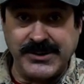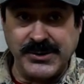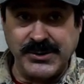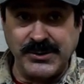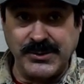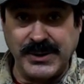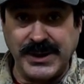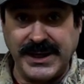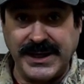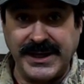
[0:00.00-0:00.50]

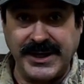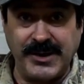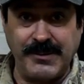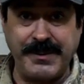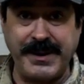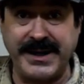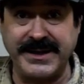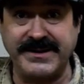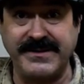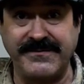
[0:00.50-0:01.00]
to help
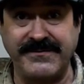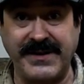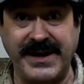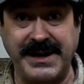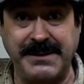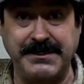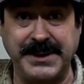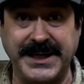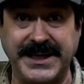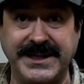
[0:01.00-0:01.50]
out the
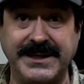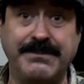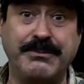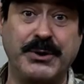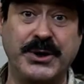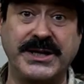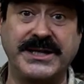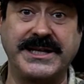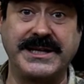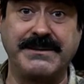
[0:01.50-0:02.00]
family in the
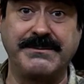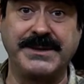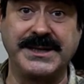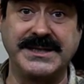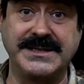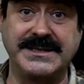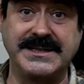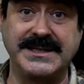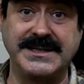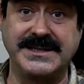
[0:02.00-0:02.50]
printing
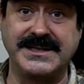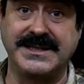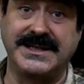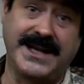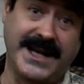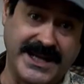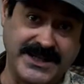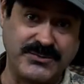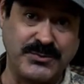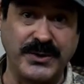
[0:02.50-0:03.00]
business, and
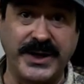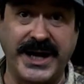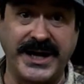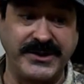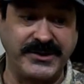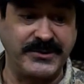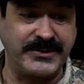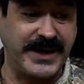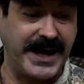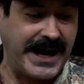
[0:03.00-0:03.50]
that's what I
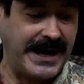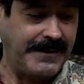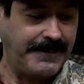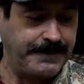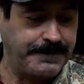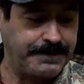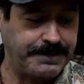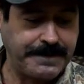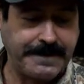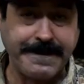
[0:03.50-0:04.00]
do now.
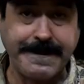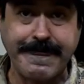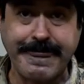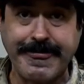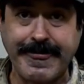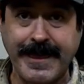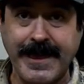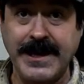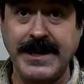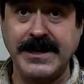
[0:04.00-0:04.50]

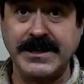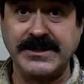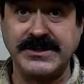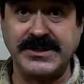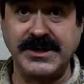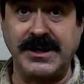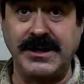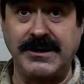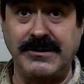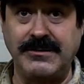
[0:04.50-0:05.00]

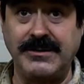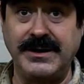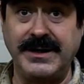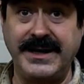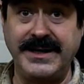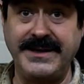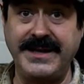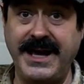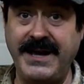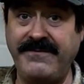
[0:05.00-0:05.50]
So,
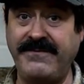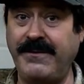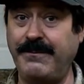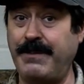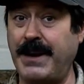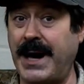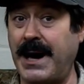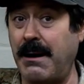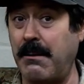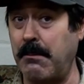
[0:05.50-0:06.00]
enough
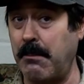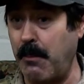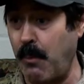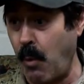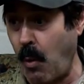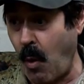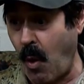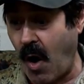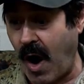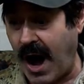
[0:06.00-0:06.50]
about
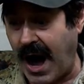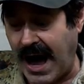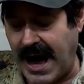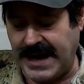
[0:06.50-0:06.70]
moi.